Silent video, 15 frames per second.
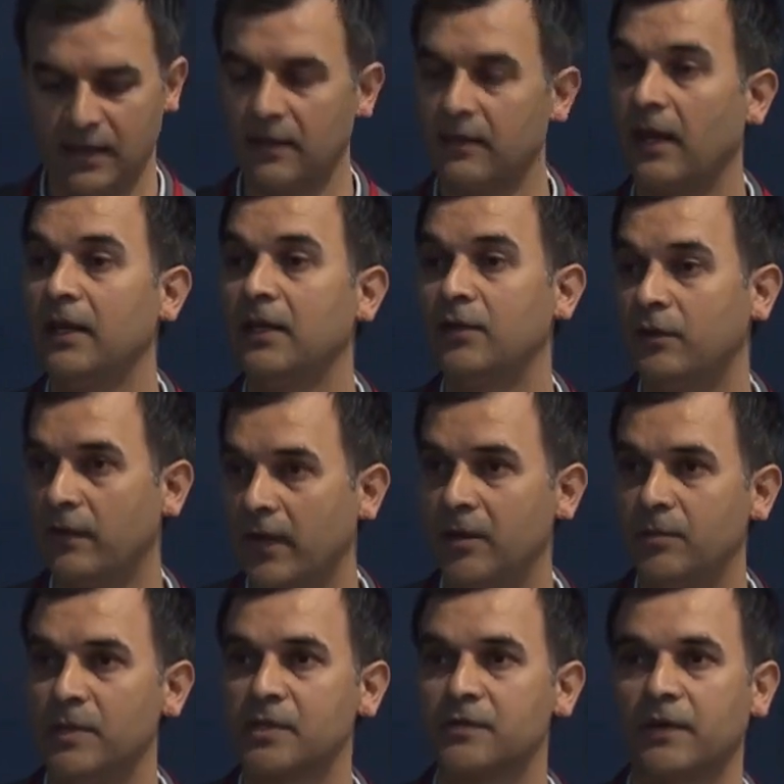Thank you very
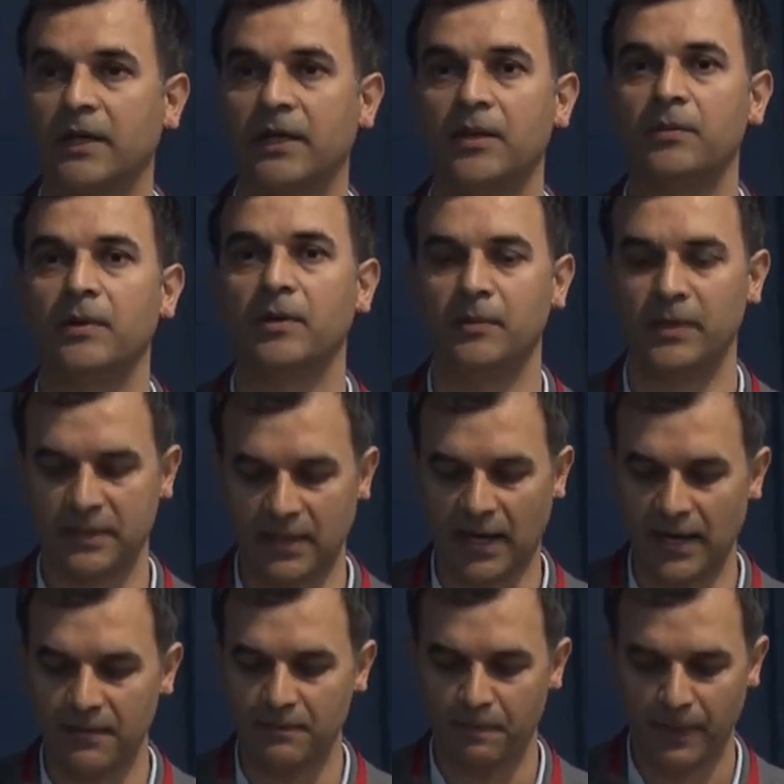much for giving me
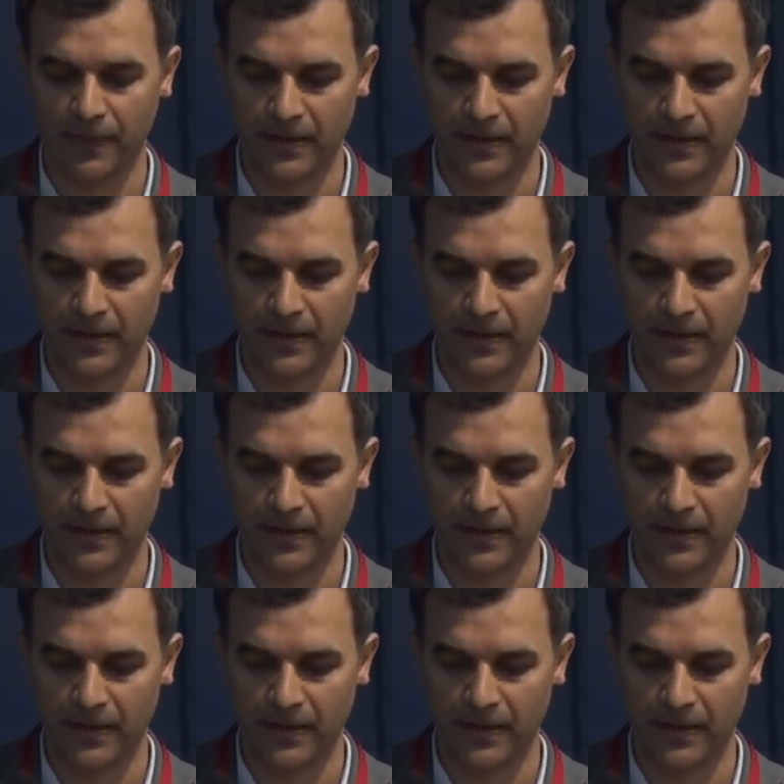time.